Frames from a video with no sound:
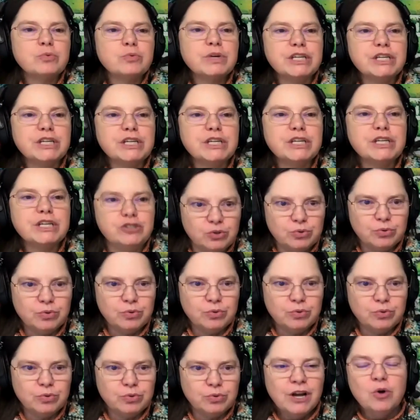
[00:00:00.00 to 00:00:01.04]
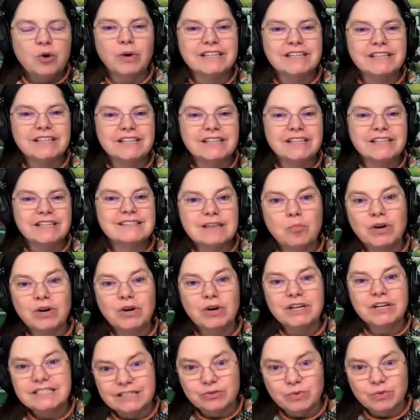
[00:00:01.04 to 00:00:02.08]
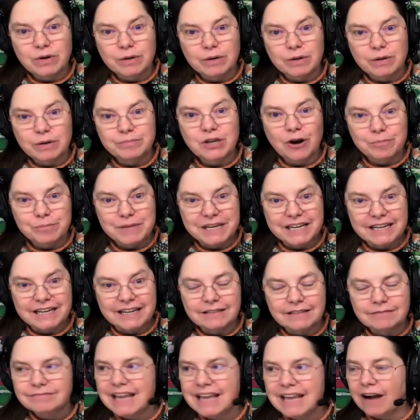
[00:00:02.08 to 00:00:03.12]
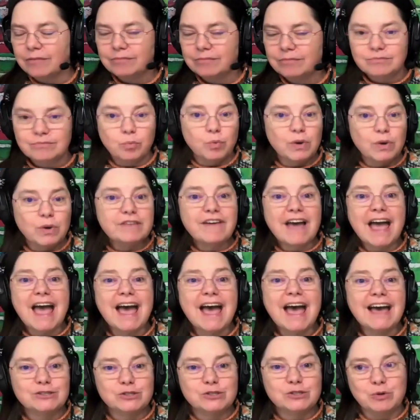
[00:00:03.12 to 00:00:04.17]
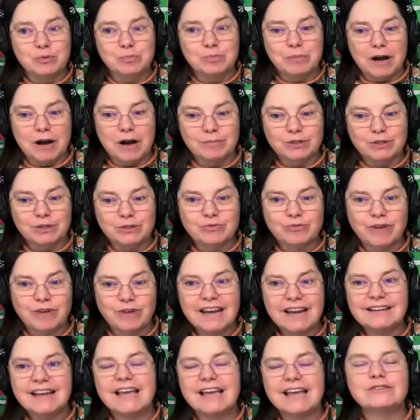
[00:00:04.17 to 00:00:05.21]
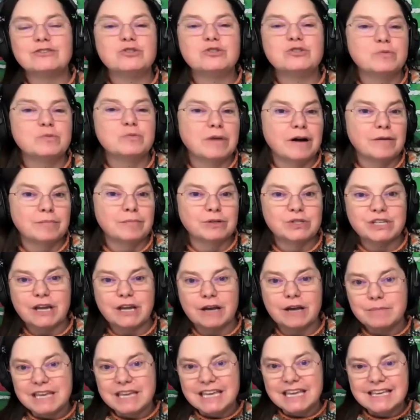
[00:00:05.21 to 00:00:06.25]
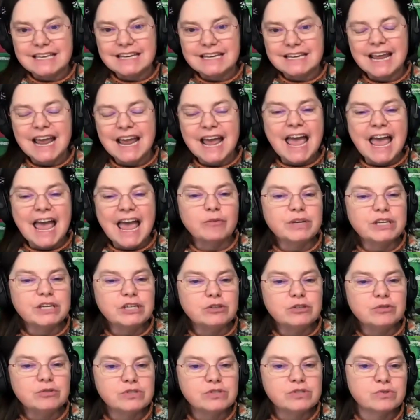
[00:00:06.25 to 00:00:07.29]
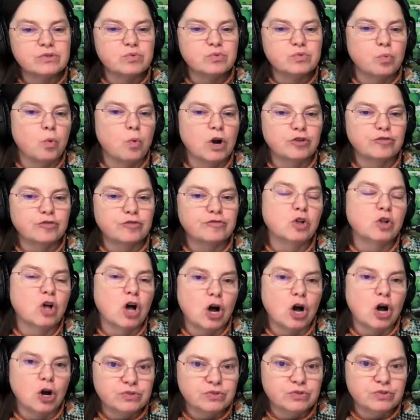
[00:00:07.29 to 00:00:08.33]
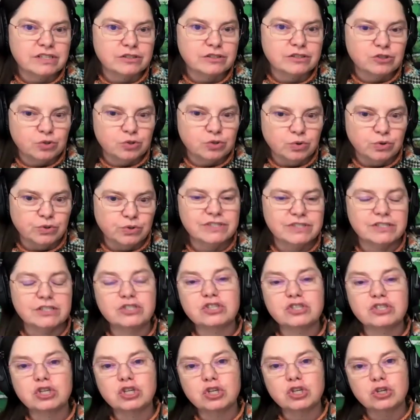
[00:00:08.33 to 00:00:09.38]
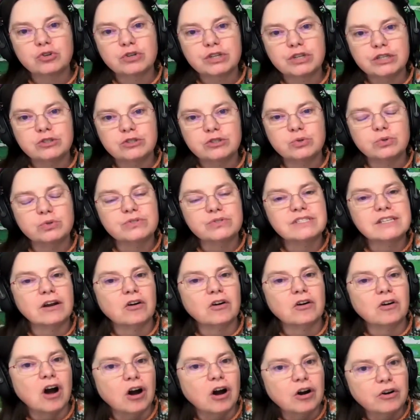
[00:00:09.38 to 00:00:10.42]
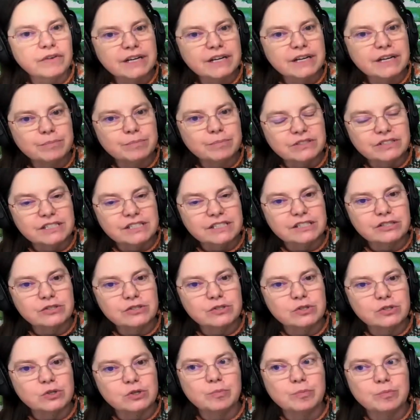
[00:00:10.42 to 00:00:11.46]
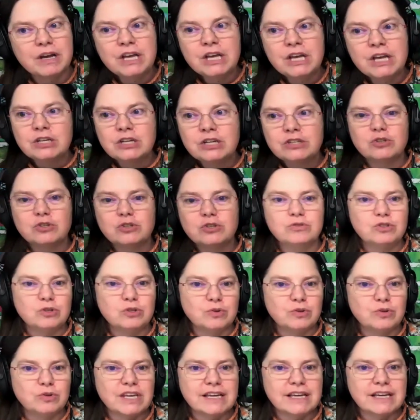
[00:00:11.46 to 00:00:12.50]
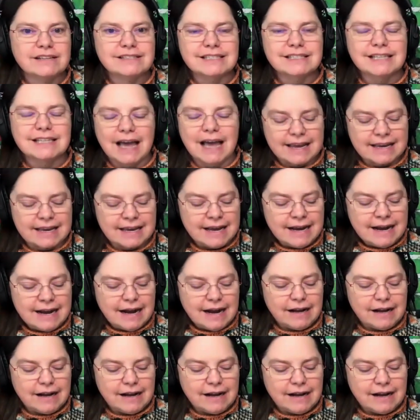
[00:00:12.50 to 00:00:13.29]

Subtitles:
what do we do when someone disrupts our meeting. Now, we've had Zoom bombers, right? And Zoom bombers come in, and we use those wonderful host tools, the security tools that are already built into Zoom to do things like